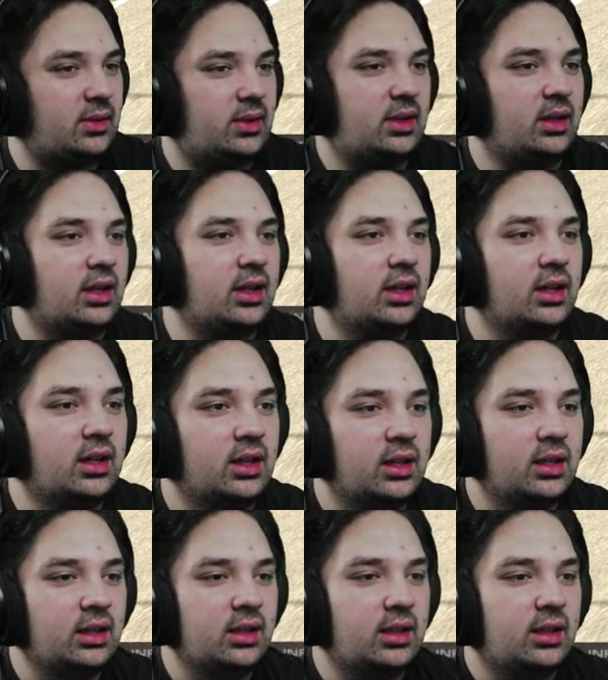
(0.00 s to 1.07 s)

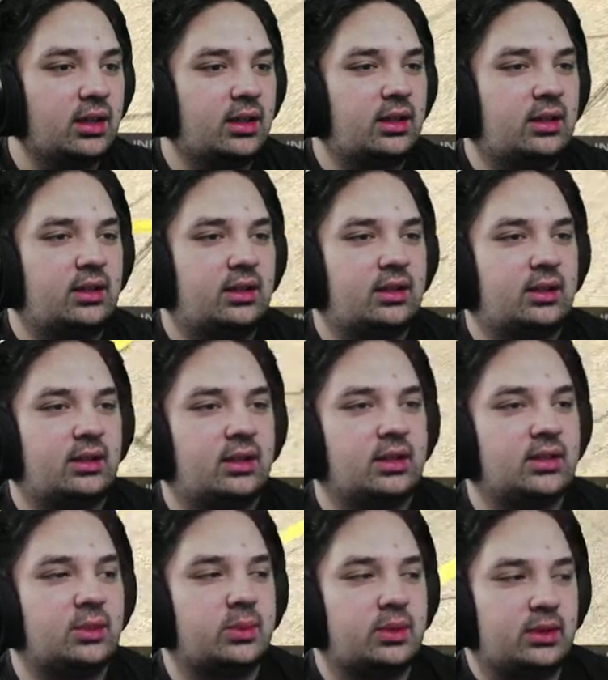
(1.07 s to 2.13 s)
Uh,
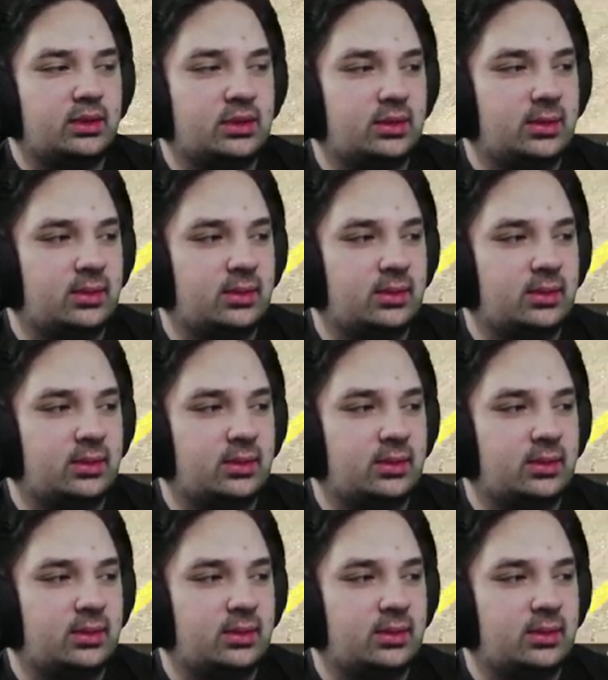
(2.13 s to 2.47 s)
this one?